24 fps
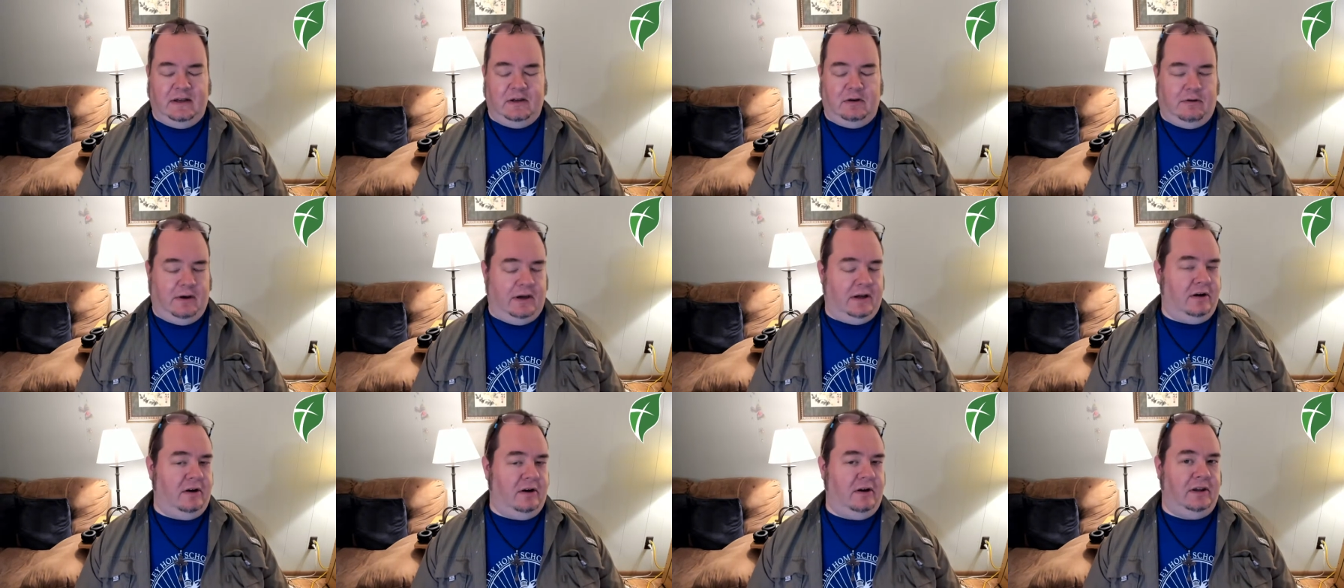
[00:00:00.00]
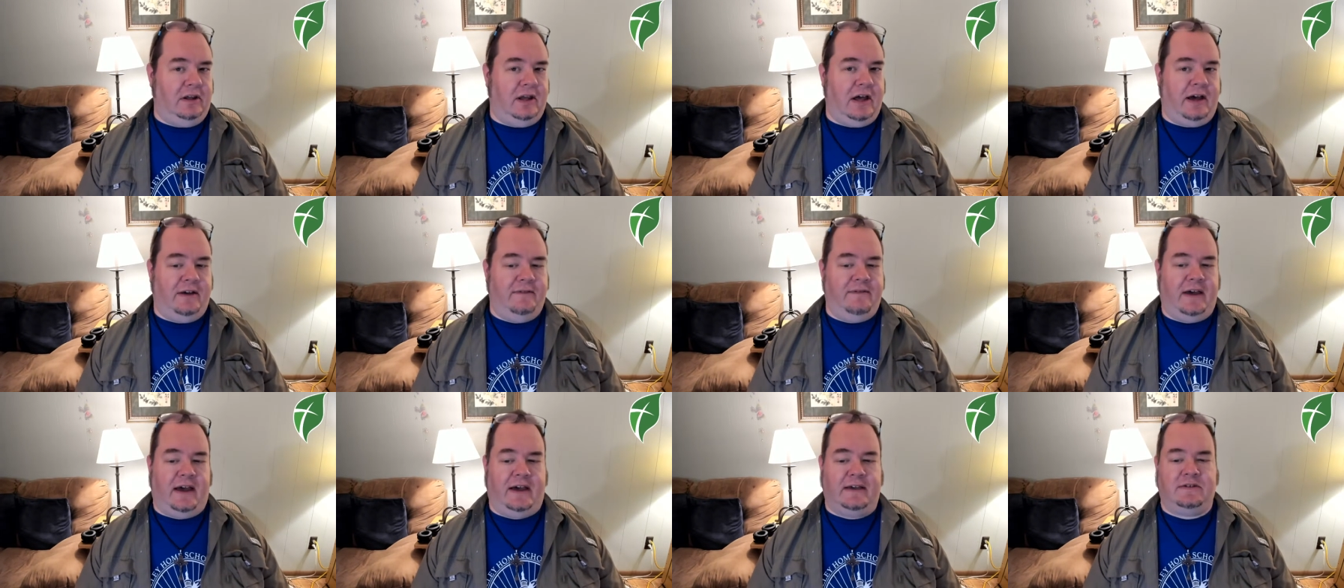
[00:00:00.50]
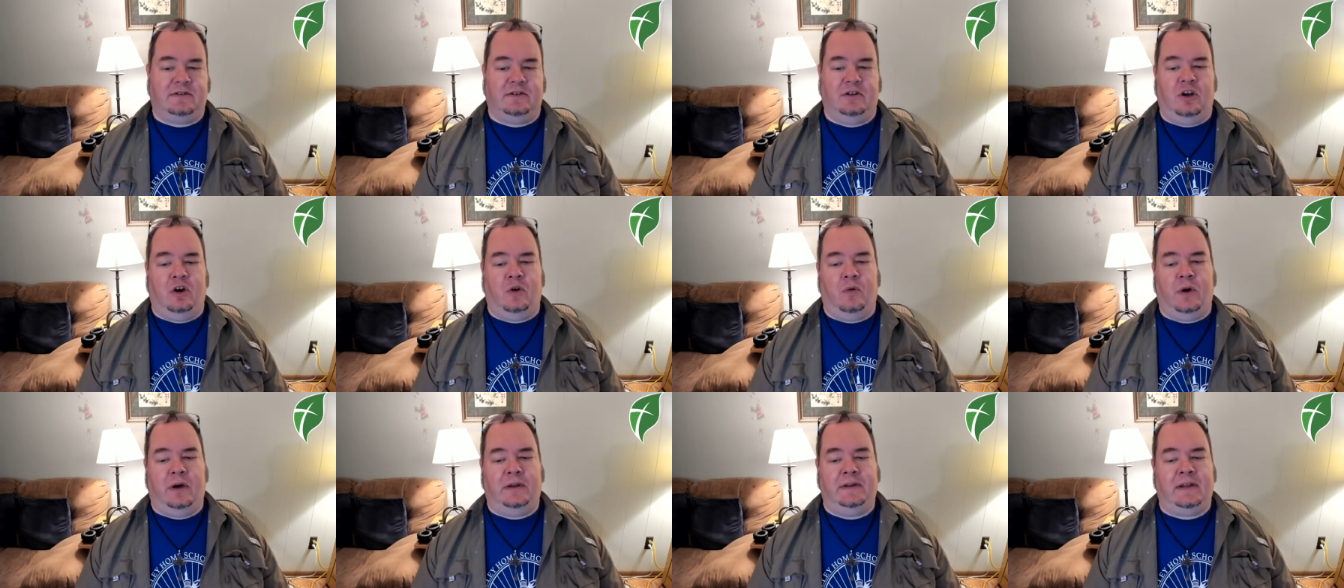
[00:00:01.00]
Greater love has
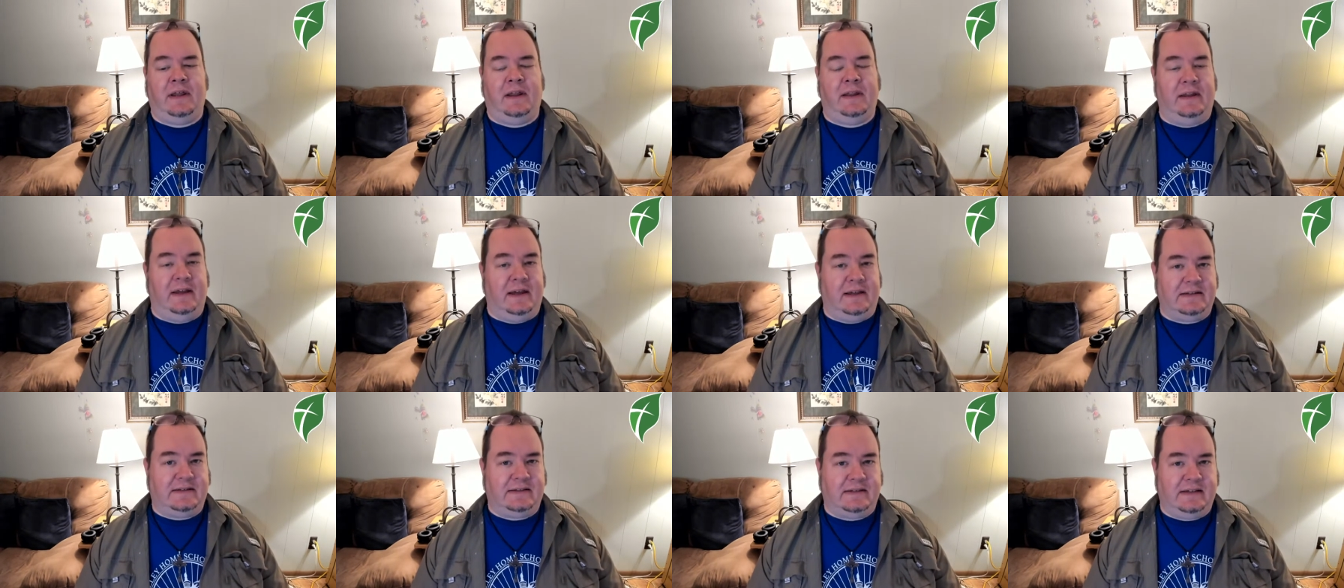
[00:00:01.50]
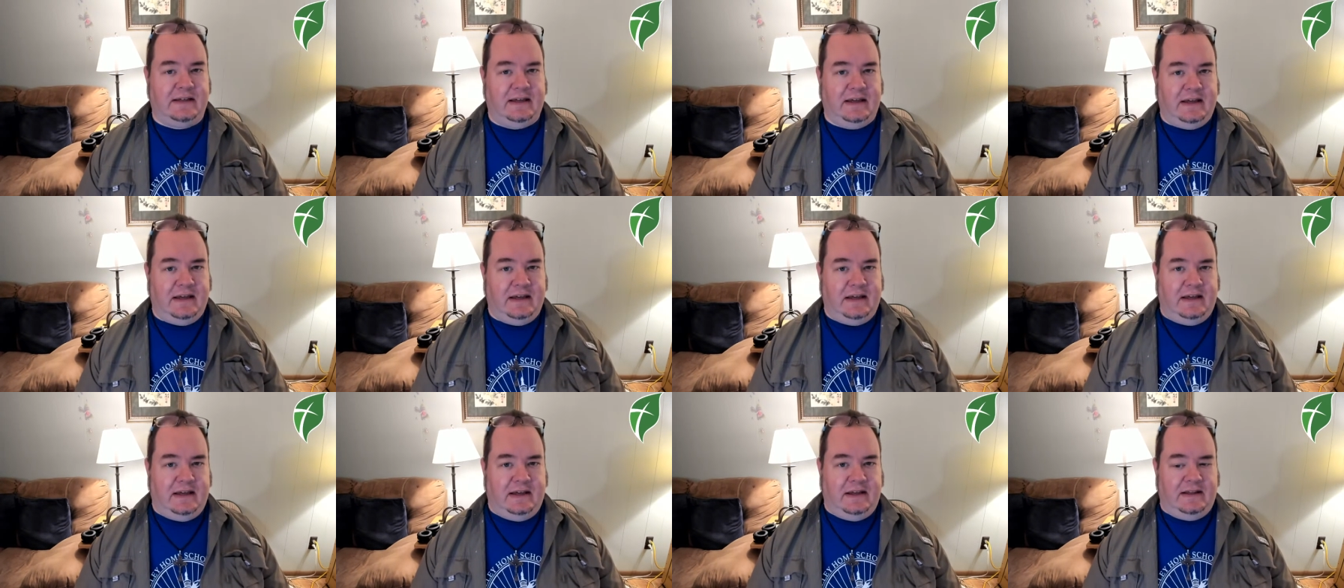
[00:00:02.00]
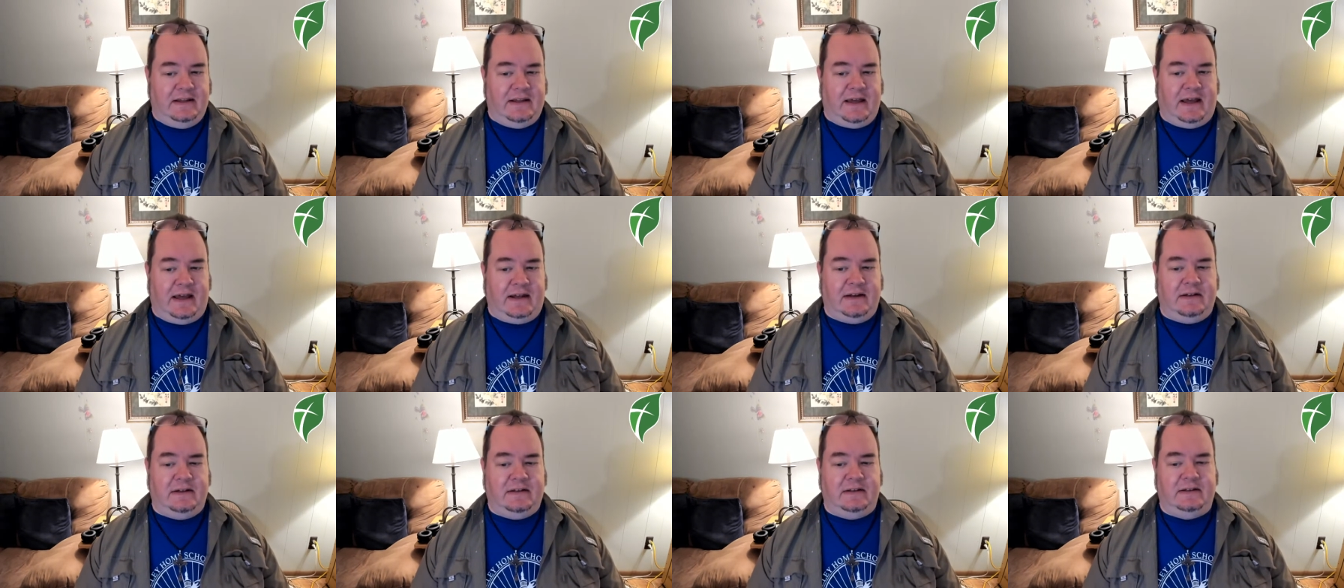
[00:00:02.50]
no one than this,
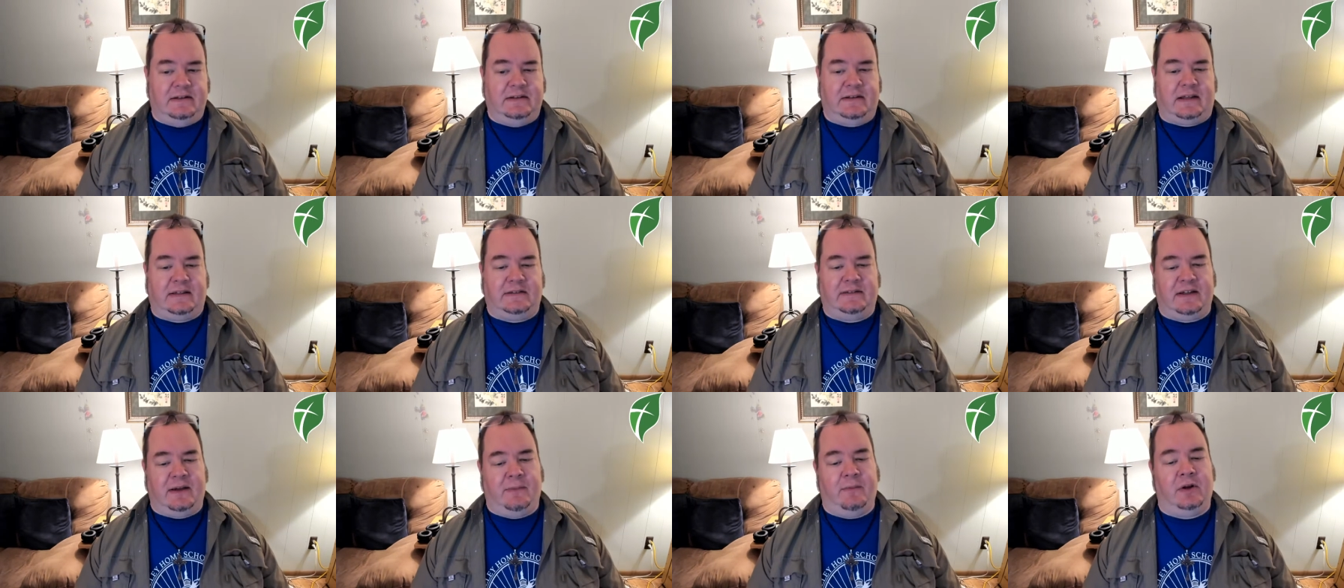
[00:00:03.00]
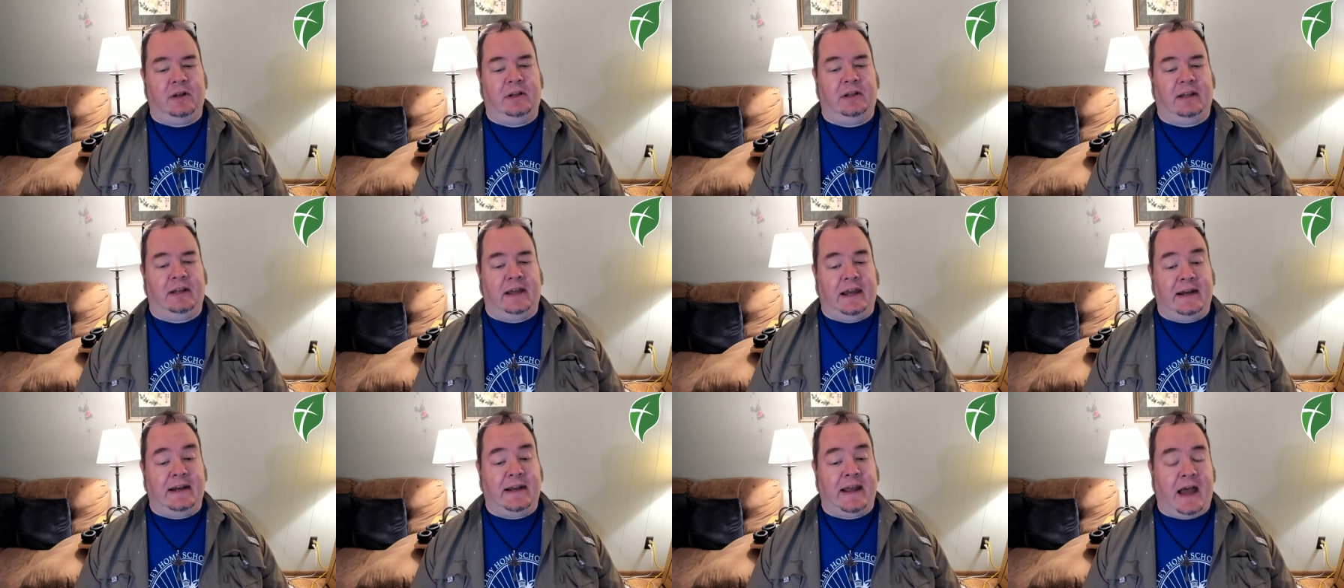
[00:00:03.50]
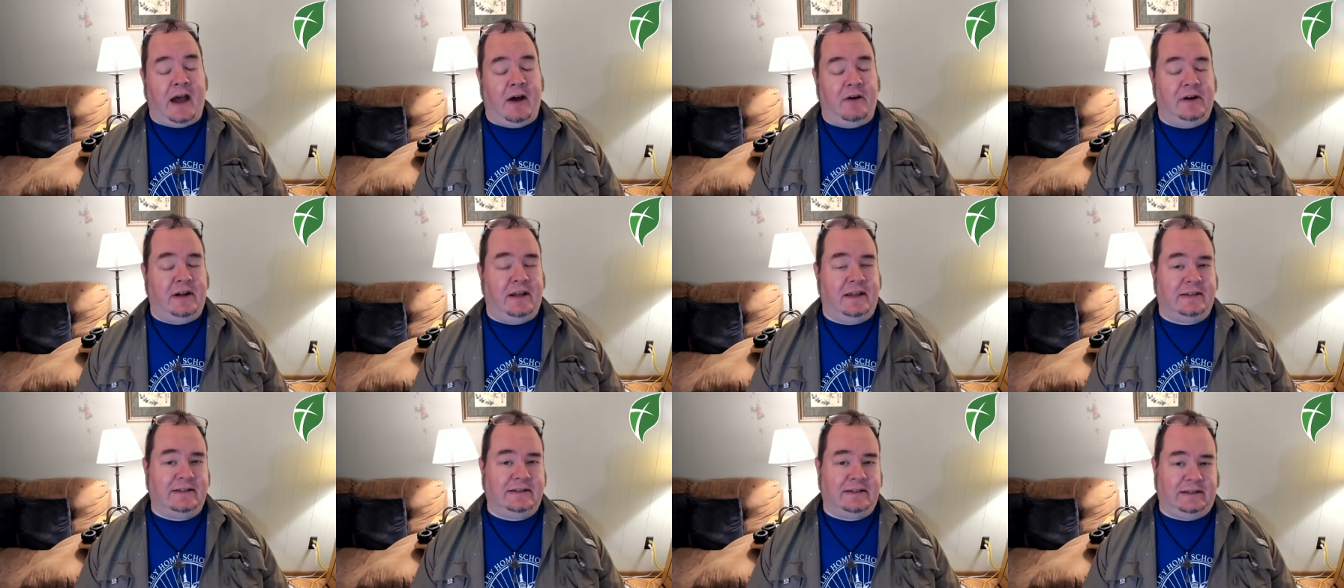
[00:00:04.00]
than that someone lay down
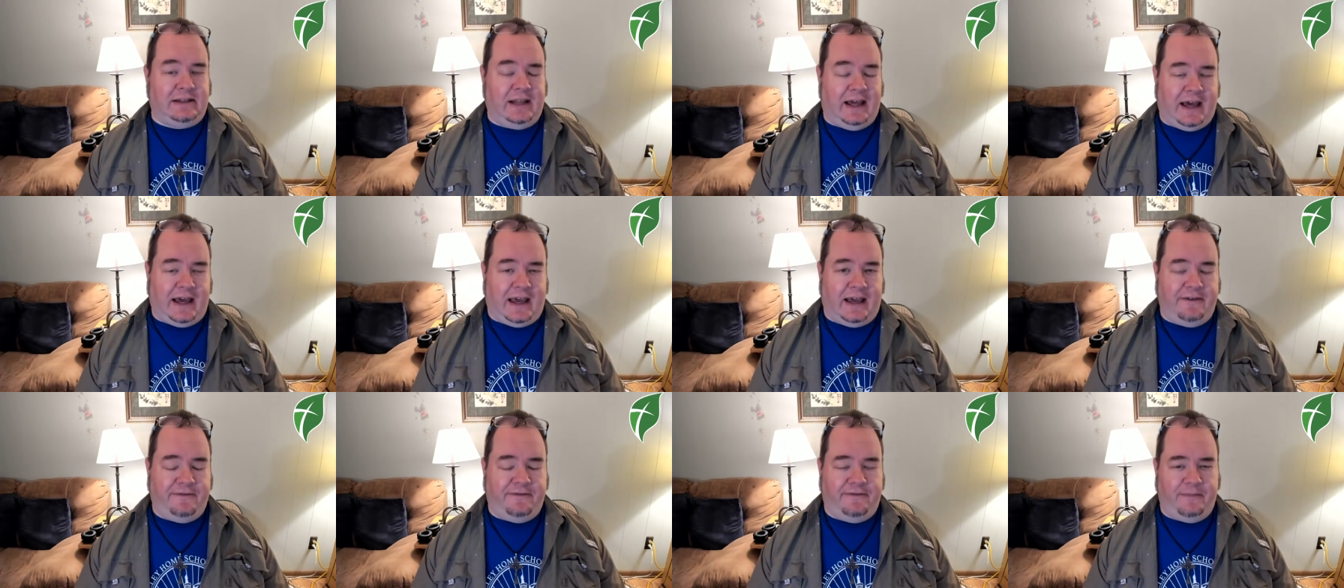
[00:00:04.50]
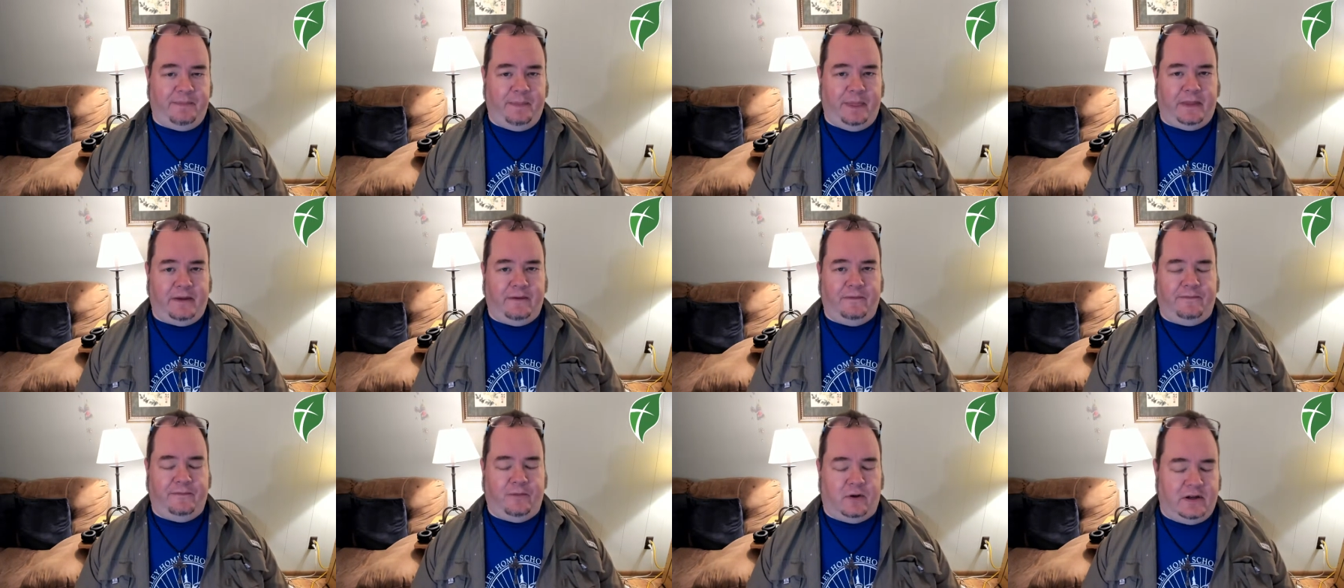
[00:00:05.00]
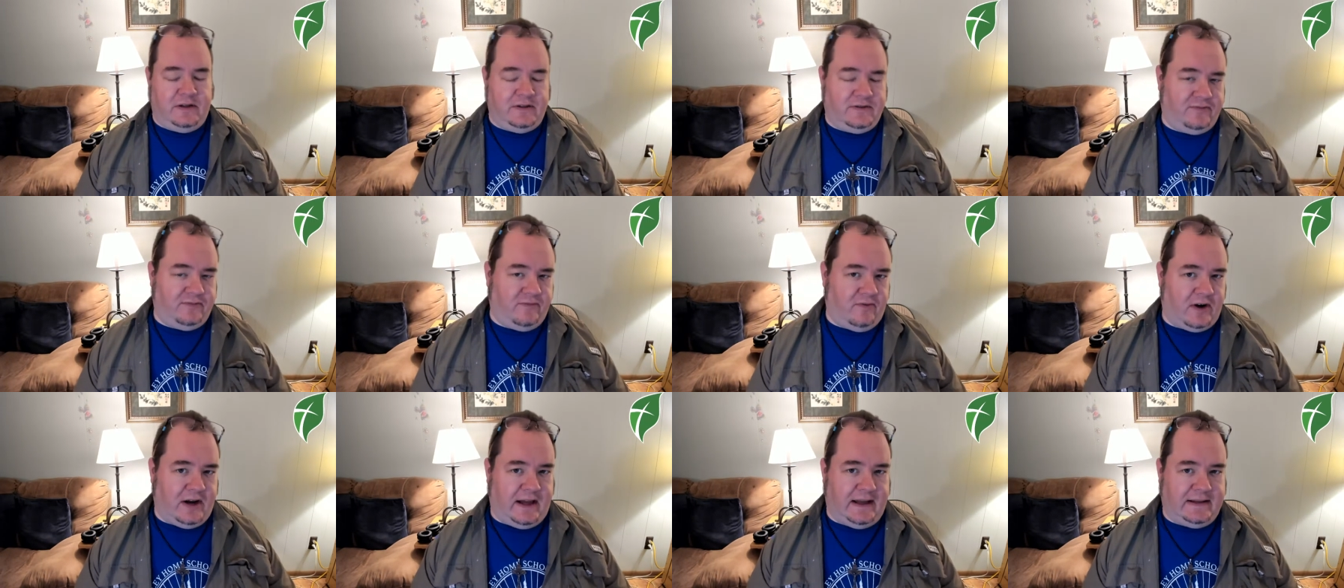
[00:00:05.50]
his life for his
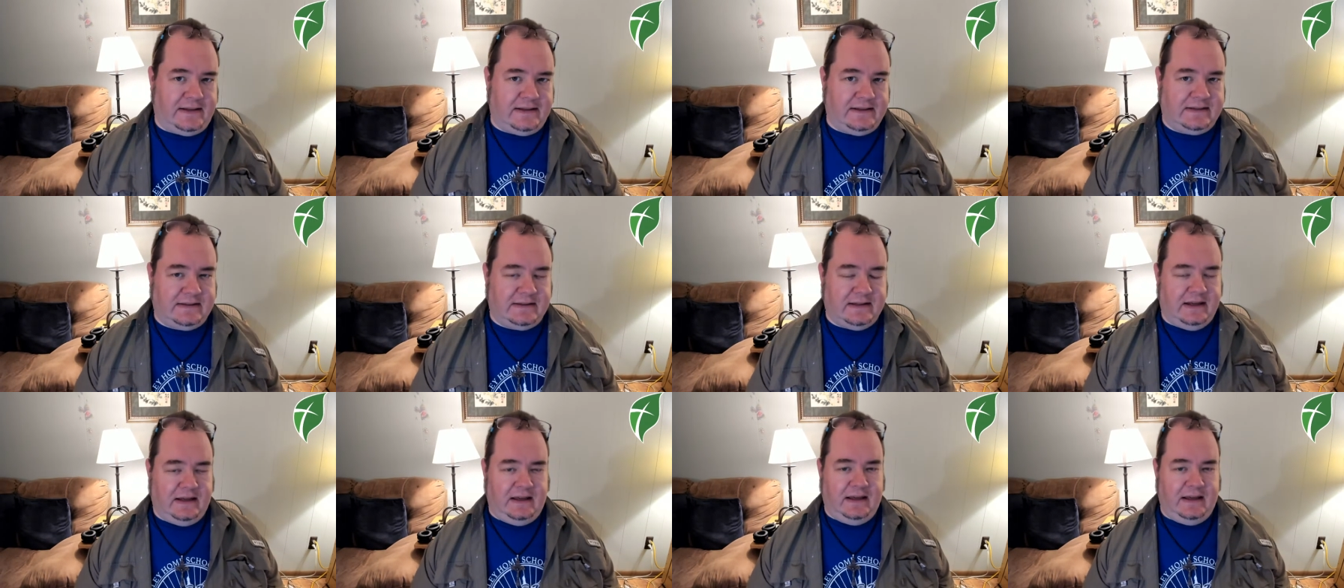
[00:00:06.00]
friends.